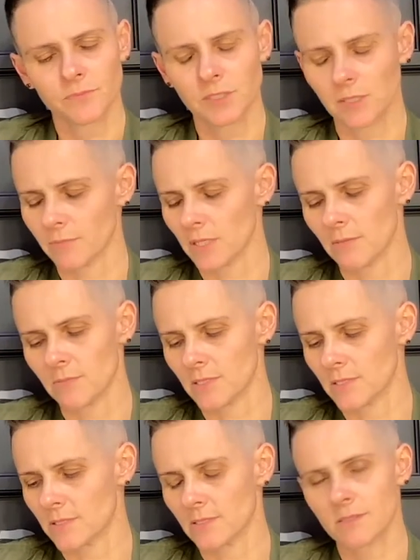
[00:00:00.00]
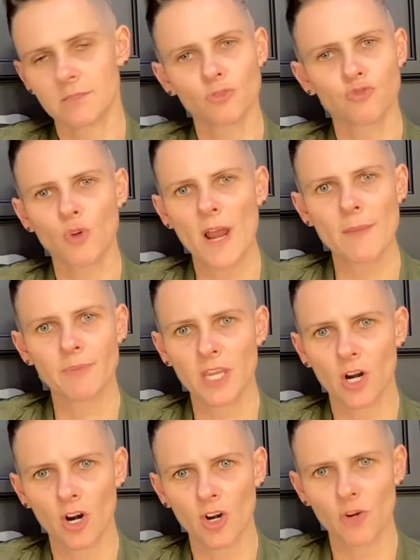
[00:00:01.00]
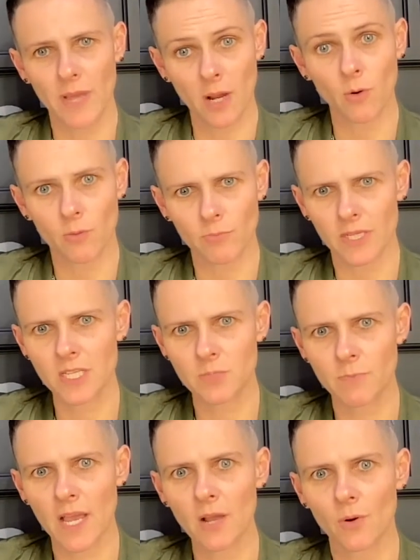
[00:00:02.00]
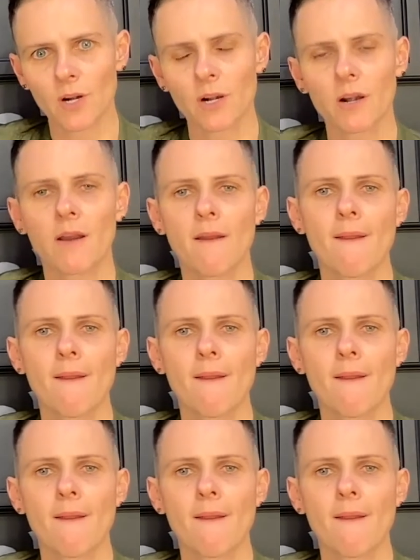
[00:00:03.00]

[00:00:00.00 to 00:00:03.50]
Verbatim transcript: Sometimes it's crappy, hard power, but it's power.